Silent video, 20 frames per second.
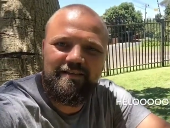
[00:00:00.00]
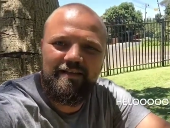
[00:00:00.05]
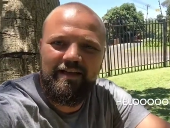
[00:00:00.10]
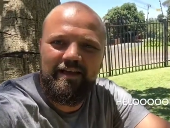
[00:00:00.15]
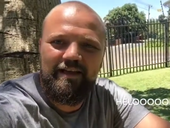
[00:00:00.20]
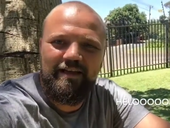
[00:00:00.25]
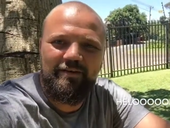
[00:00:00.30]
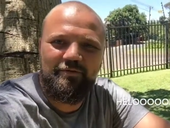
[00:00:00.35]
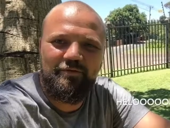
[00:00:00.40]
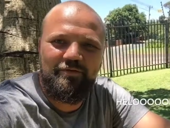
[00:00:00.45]

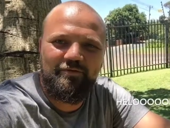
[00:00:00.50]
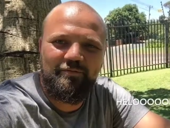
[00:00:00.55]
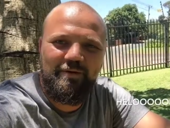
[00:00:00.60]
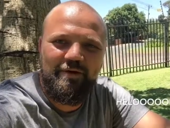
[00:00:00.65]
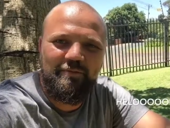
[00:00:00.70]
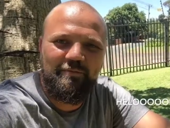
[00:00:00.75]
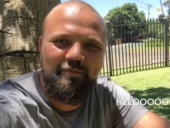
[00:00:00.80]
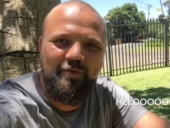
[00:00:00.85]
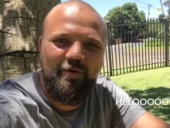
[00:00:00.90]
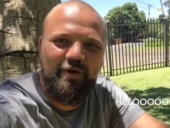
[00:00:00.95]
hanging with
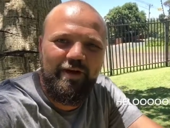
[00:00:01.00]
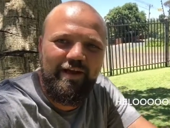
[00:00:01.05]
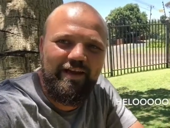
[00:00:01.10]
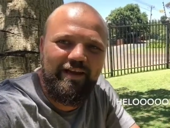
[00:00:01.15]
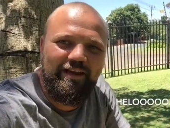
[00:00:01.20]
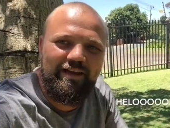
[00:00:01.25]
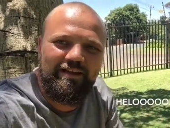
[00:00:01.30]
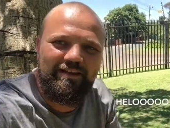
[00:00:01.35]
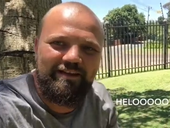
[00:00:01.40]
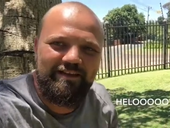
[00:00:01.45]
my boy
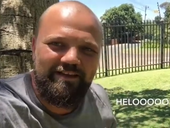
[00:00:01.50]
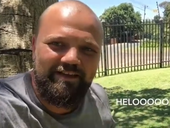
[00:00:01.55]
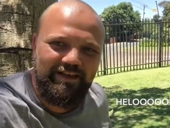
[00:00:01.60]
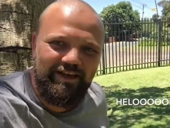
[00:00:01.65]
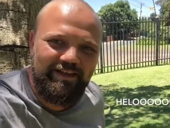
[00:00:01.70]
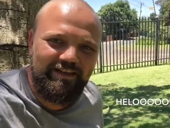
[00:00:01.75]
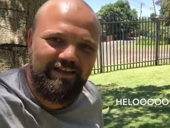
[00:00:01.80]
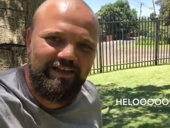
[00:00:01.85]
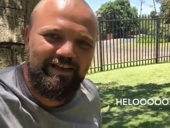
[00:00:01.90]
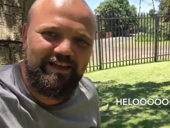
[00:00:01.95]

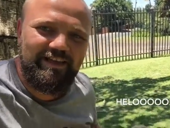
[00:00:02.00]
under